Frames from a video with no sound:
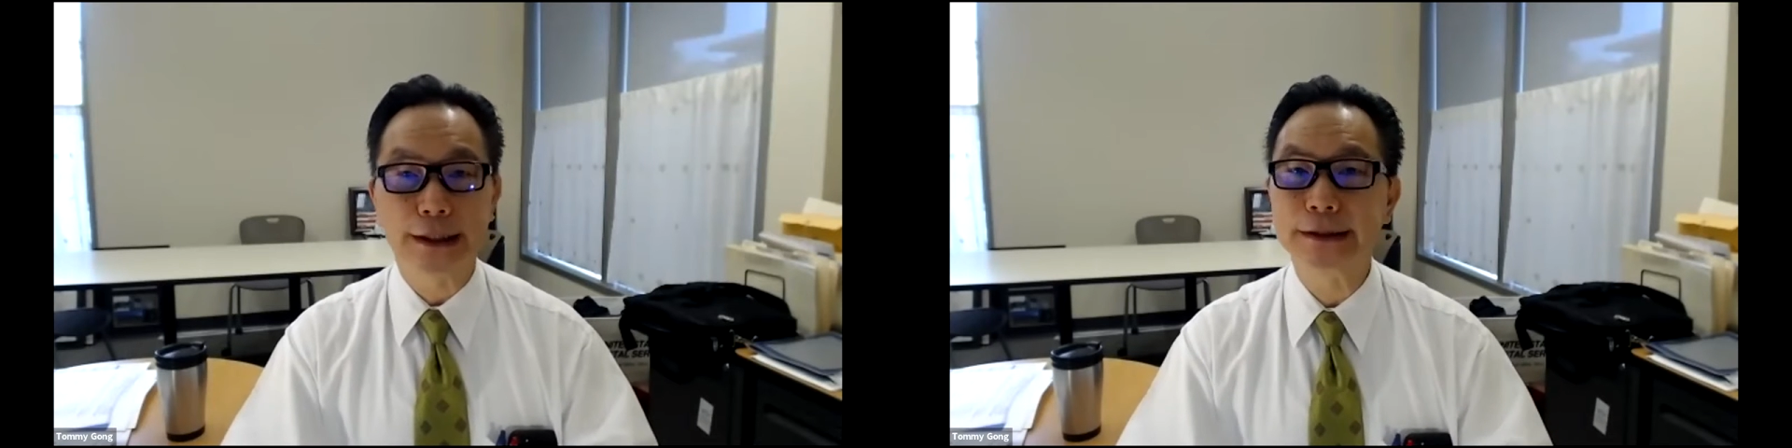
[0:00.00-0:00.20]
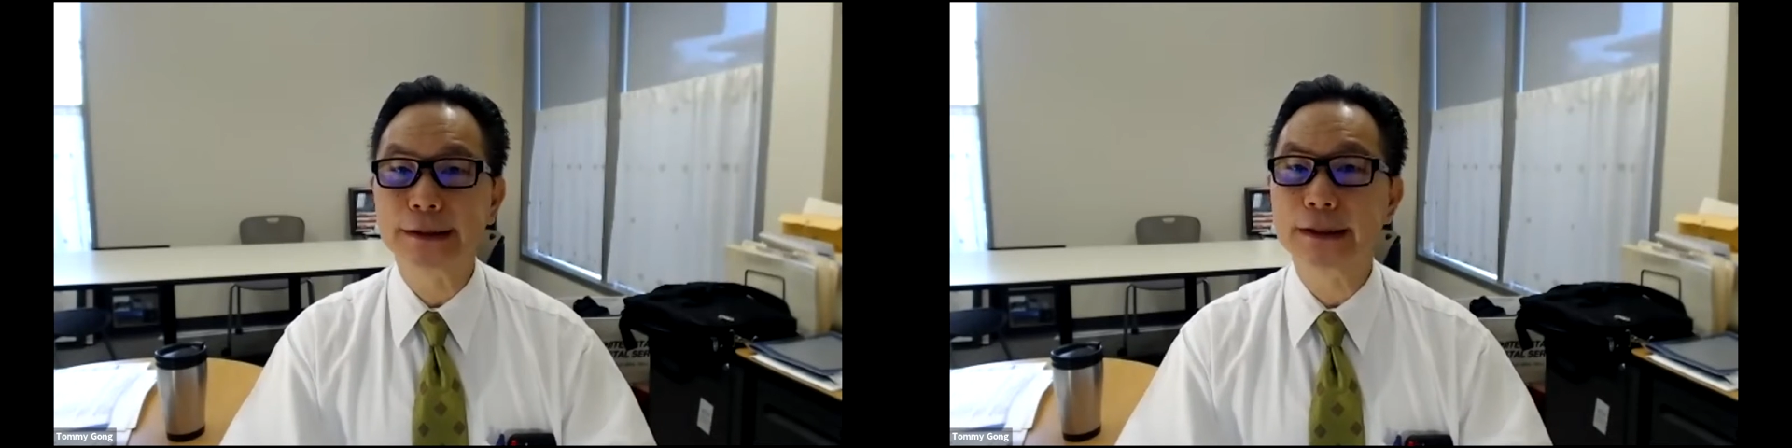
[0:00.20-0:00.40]

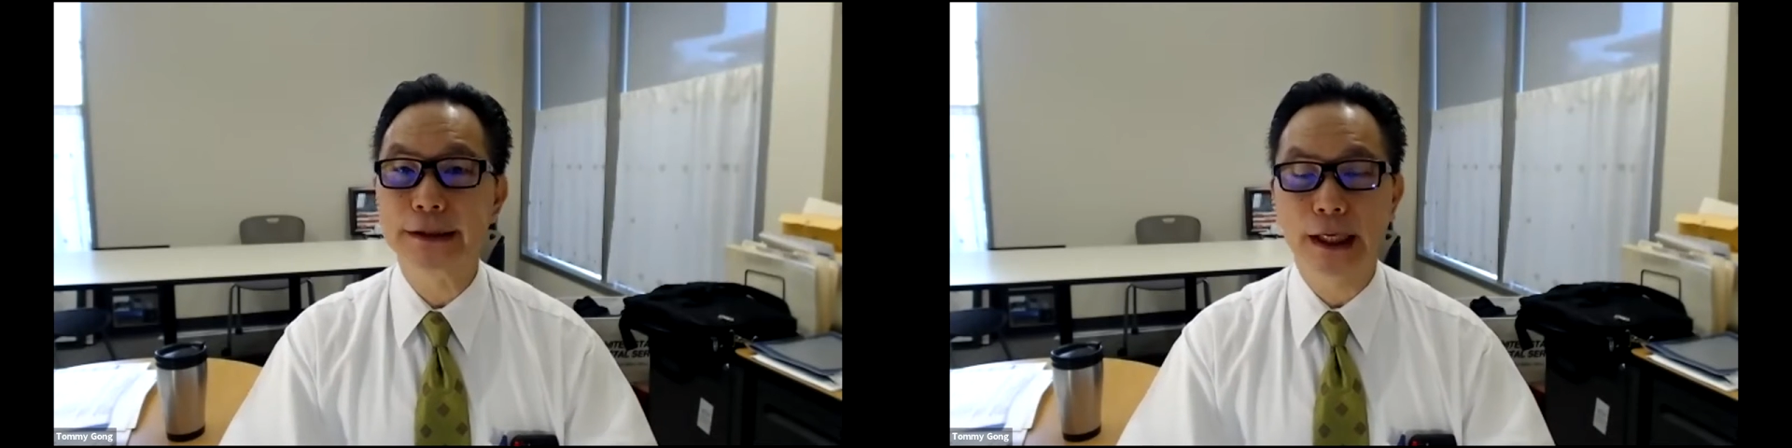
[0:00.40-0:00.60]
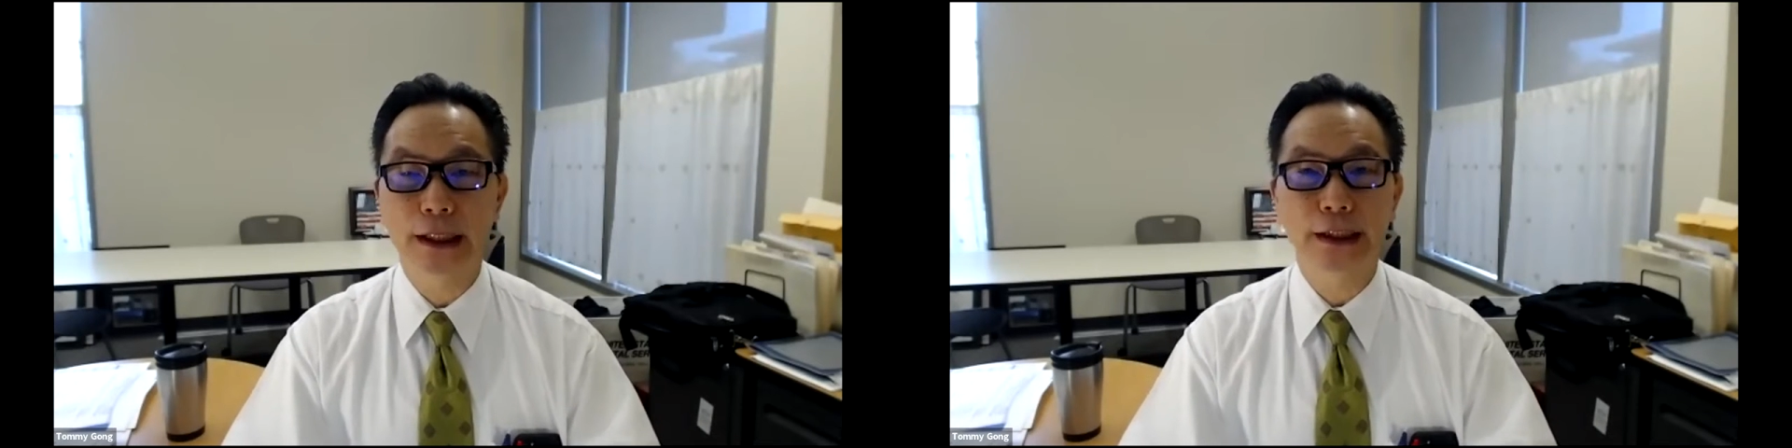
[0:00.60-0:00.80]

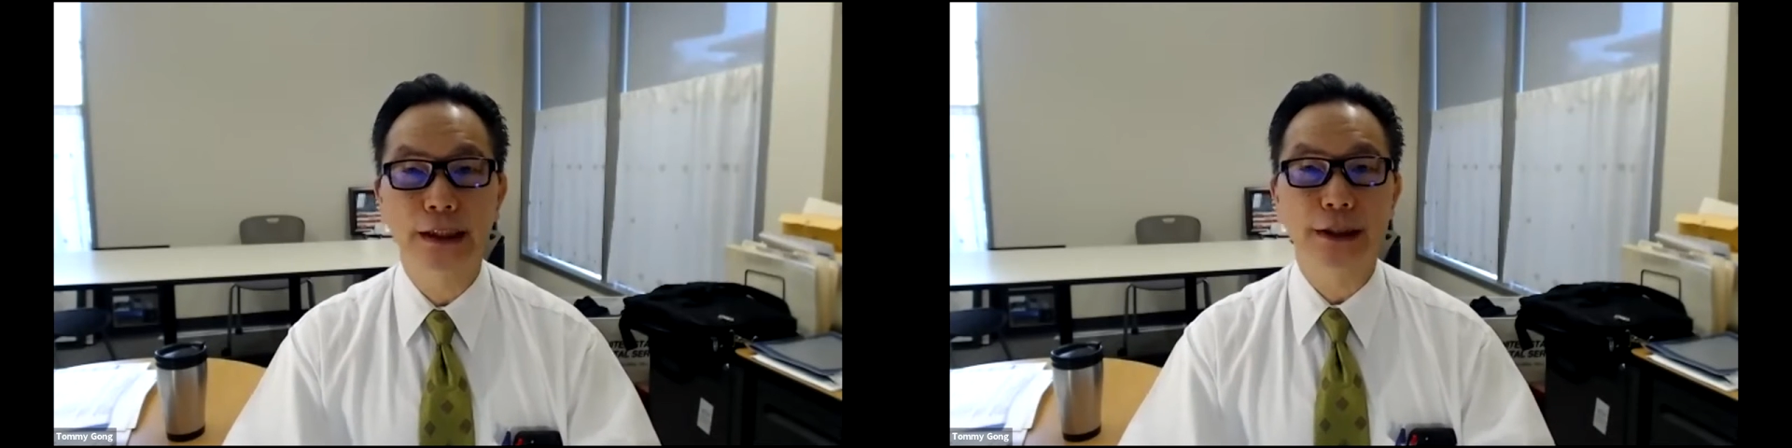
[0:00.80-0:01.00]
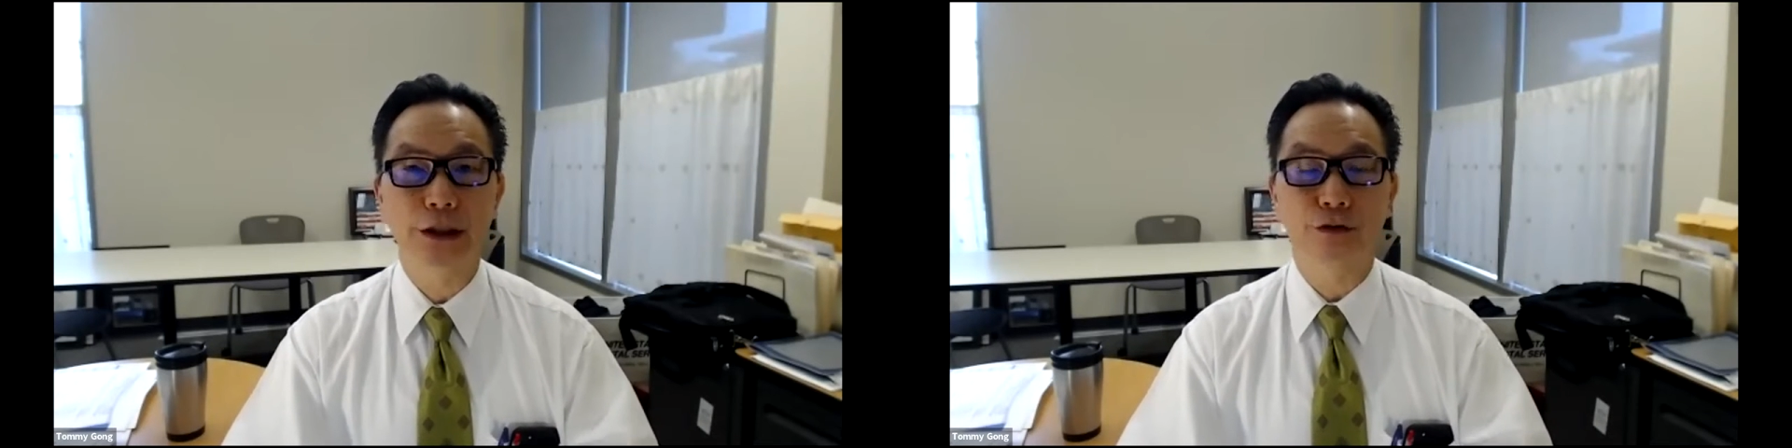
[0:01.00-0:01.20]

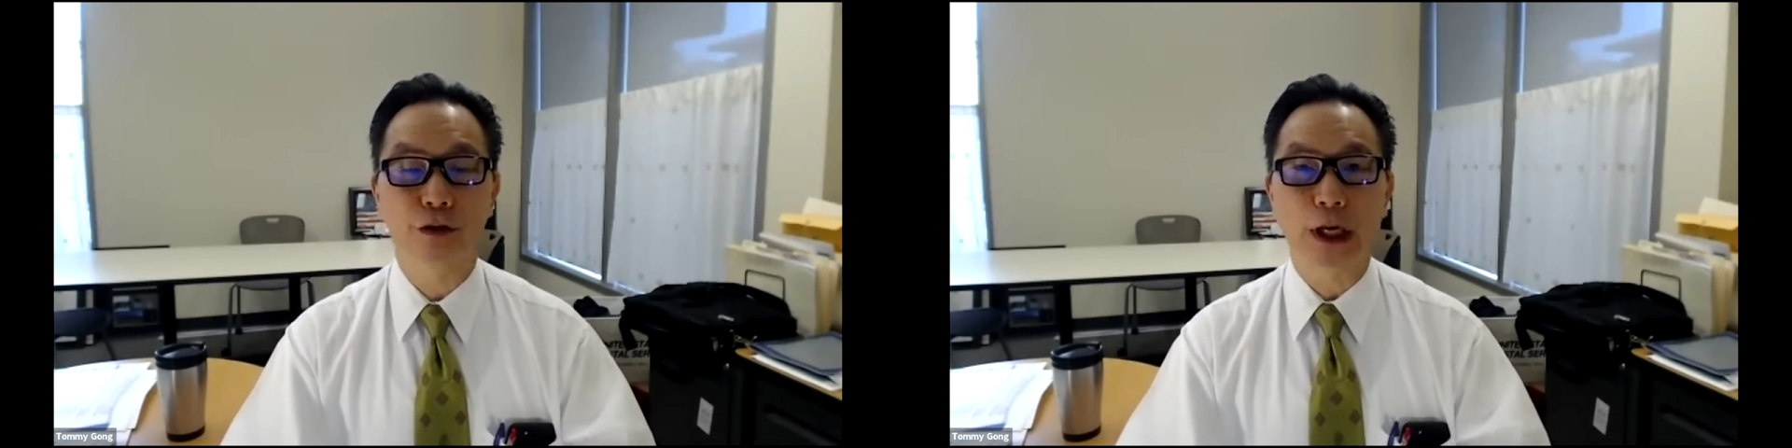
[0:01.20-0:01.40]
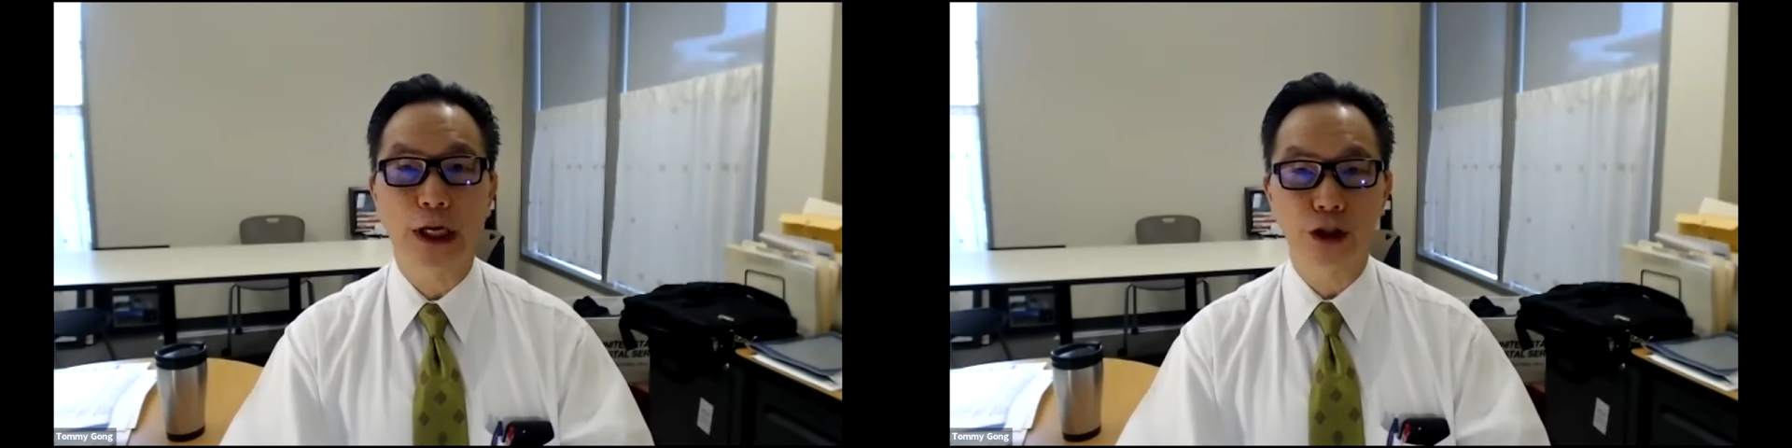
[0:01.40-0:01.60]
instantaneous
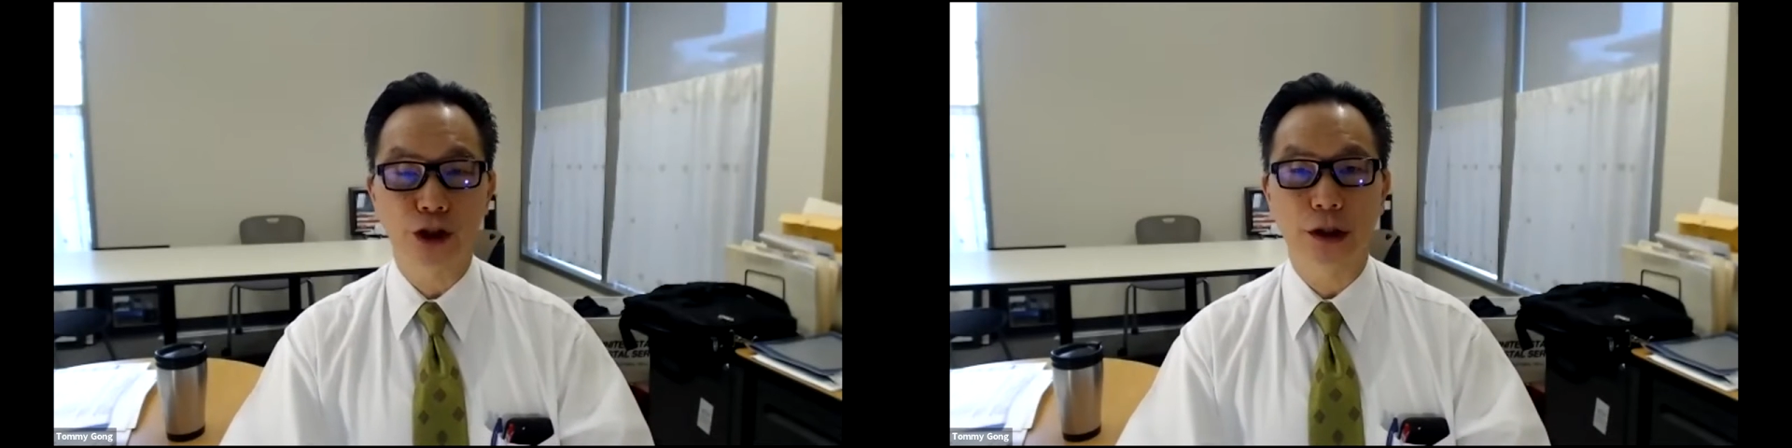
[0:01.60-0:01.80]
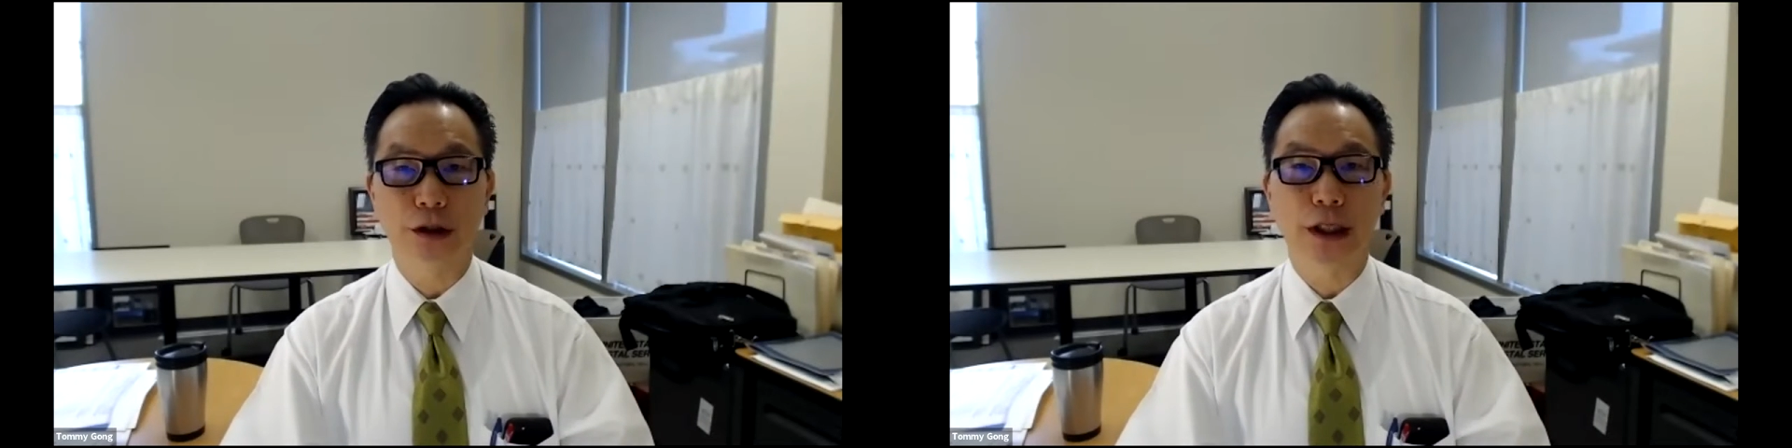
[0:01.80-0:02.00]
information